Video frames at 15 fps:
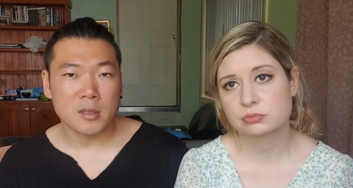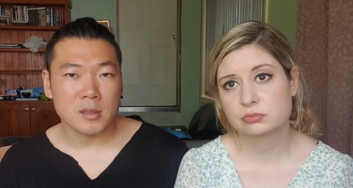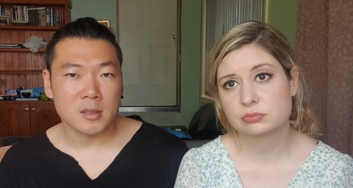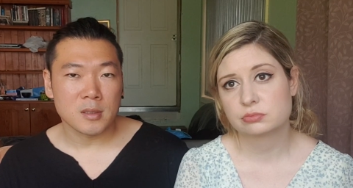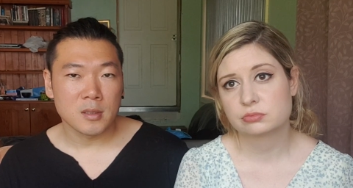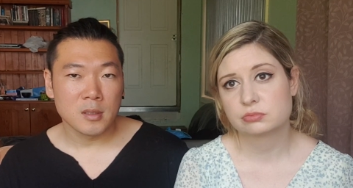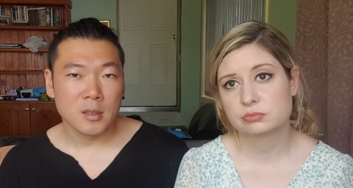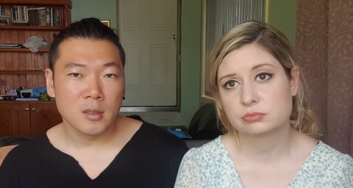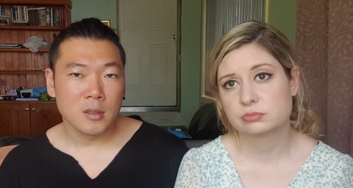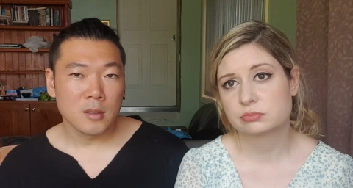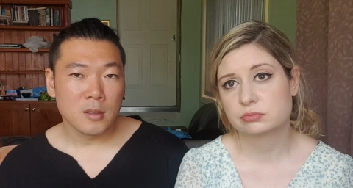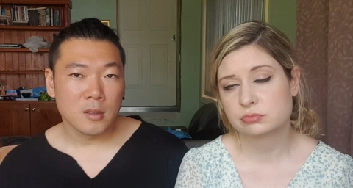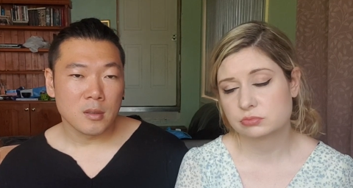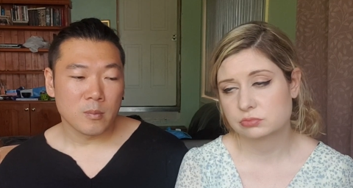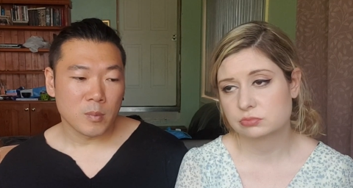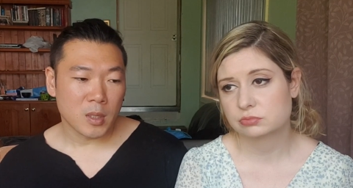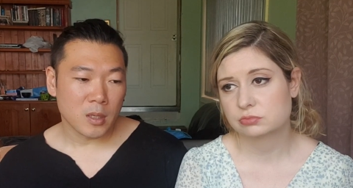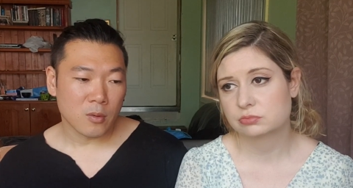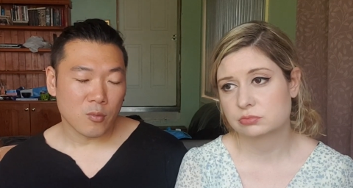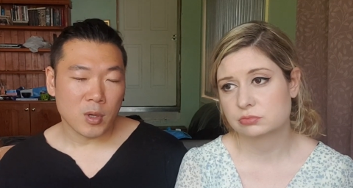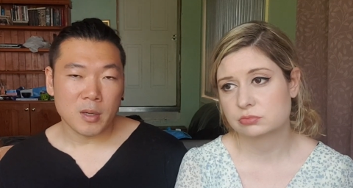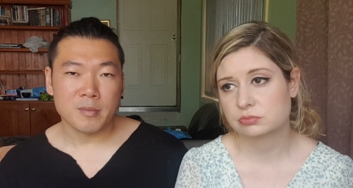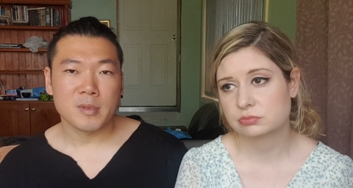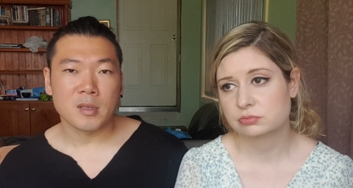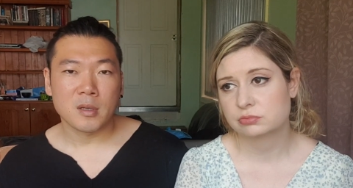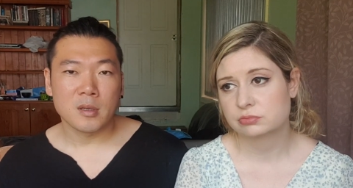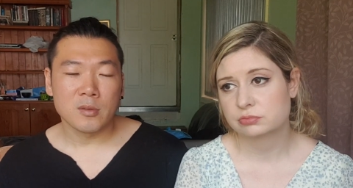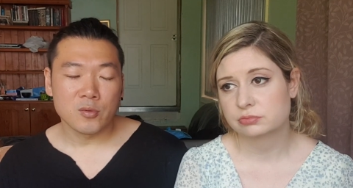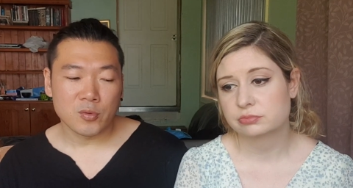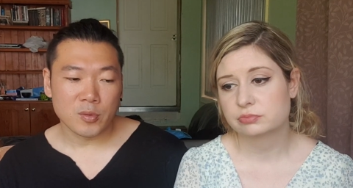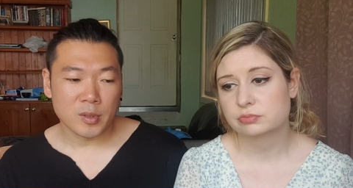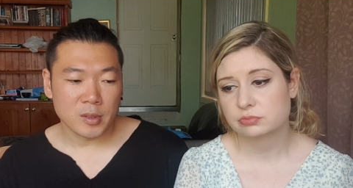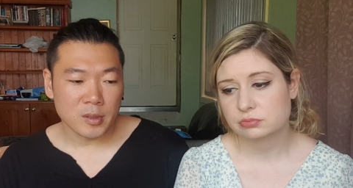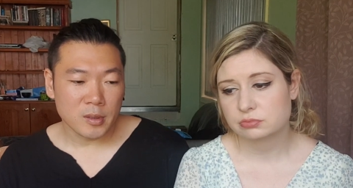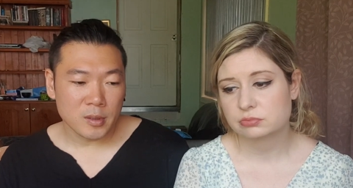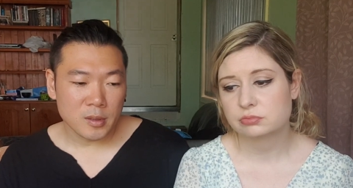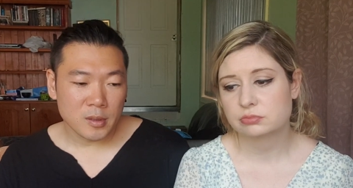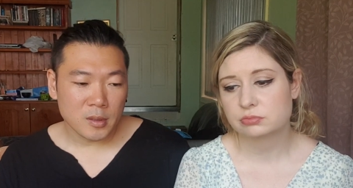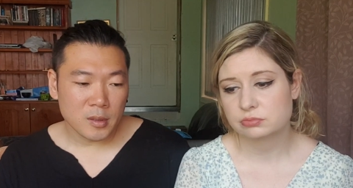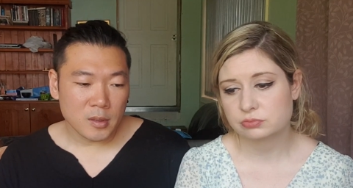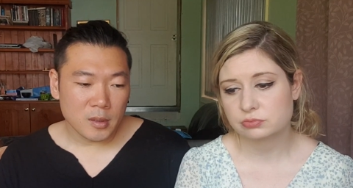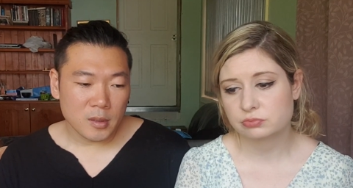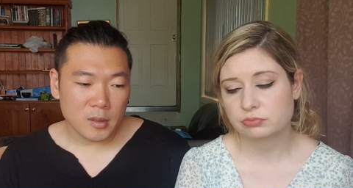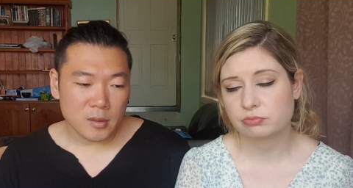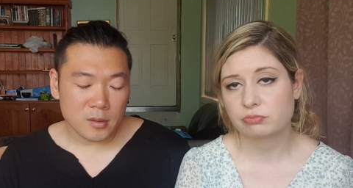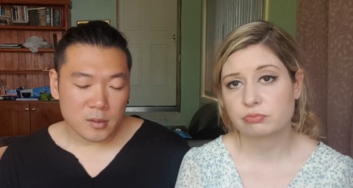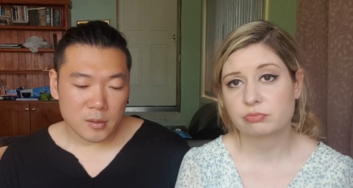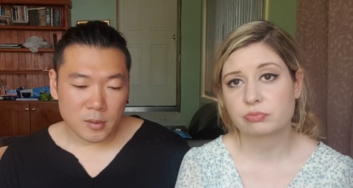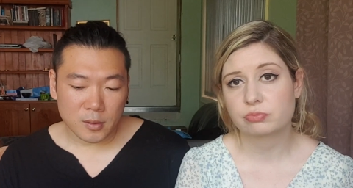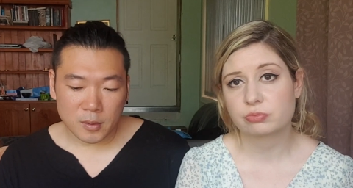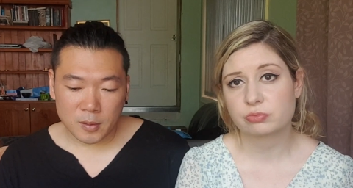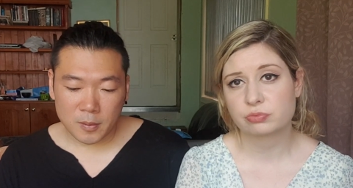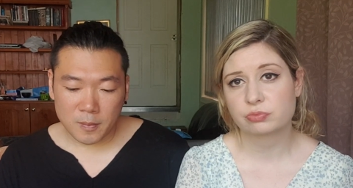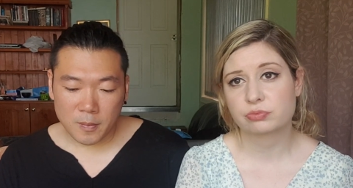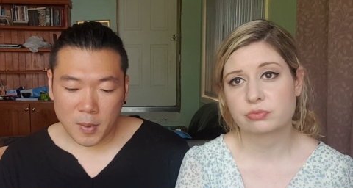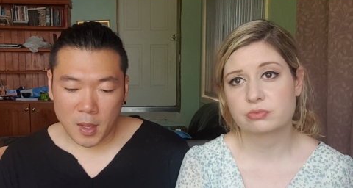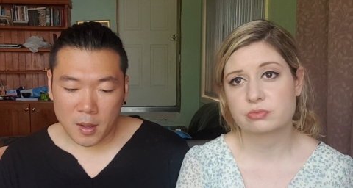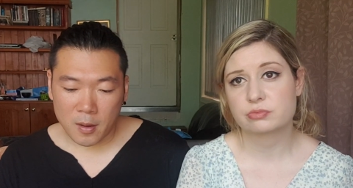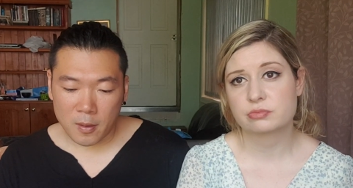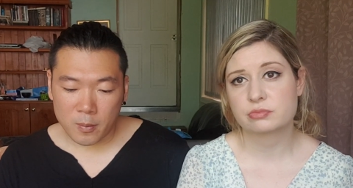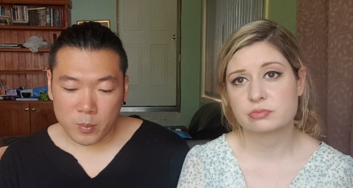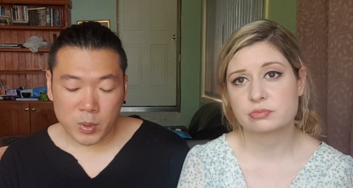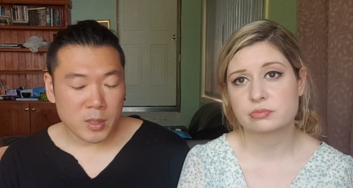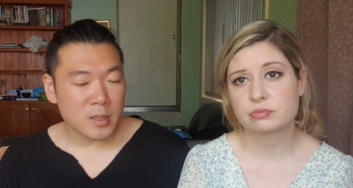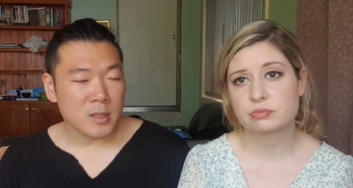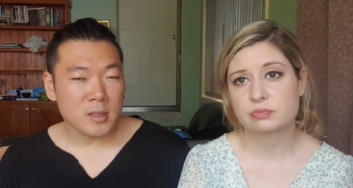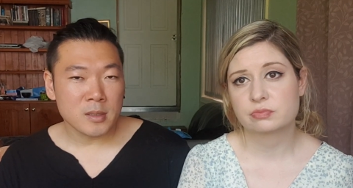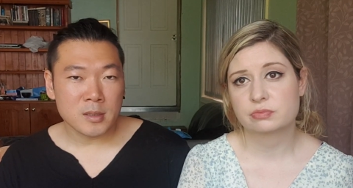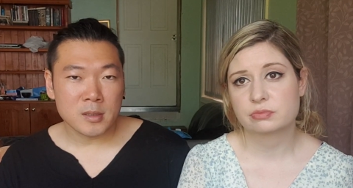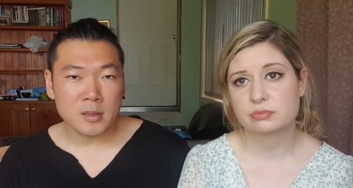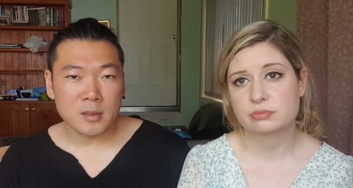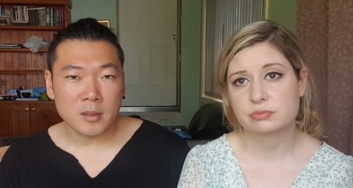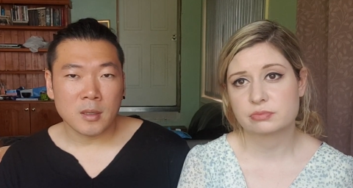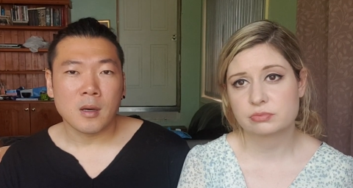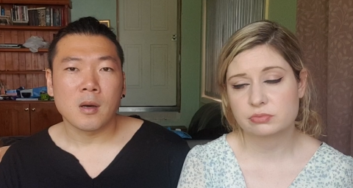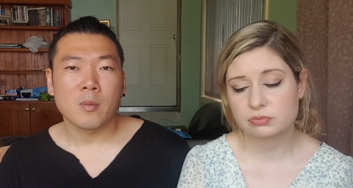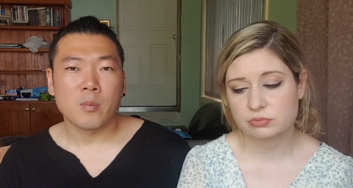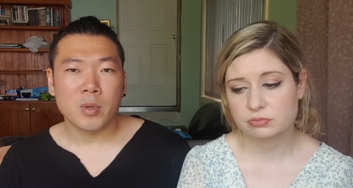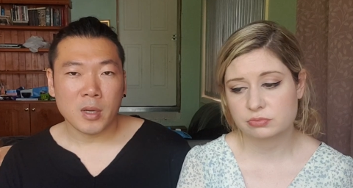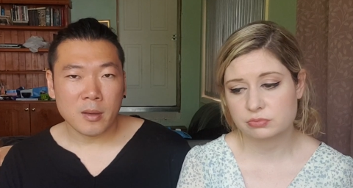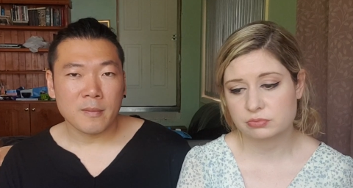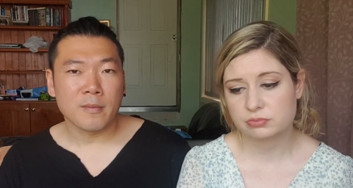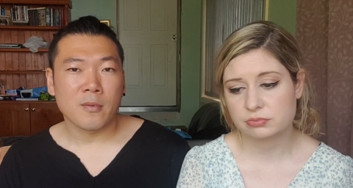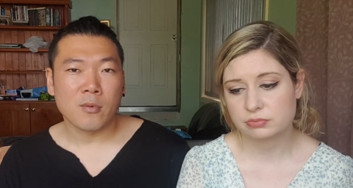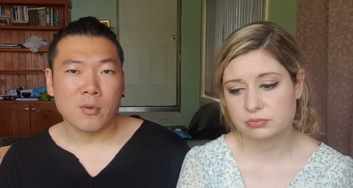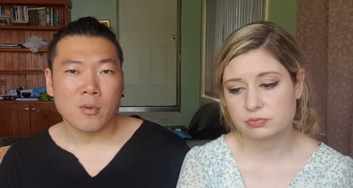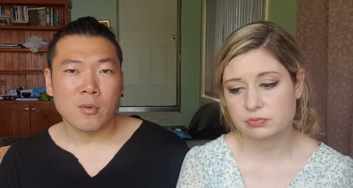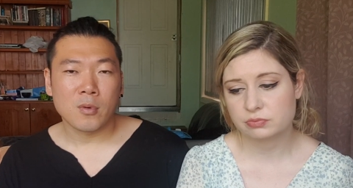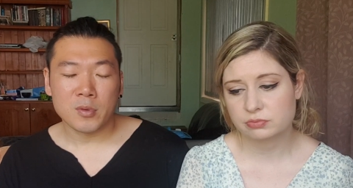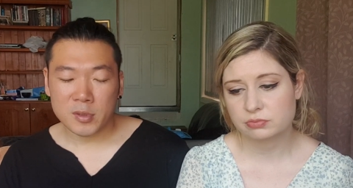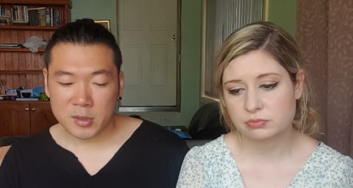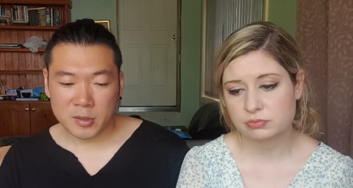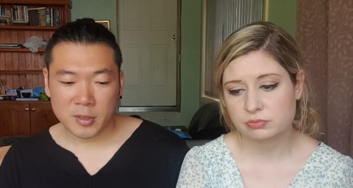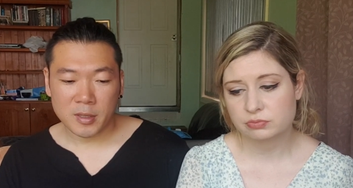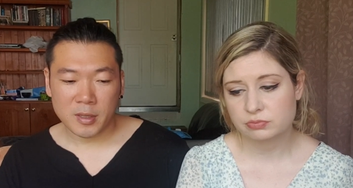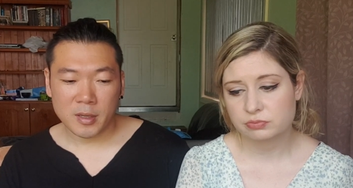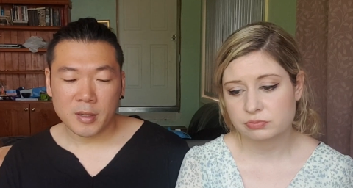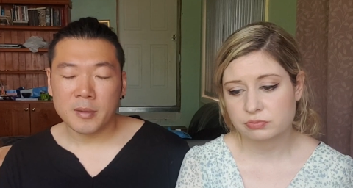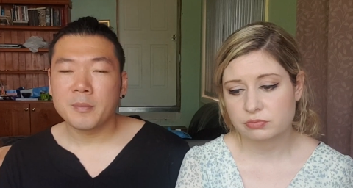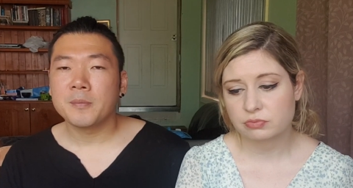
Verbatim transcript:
Speaker 1: is my wife's country. So please pray for Australia.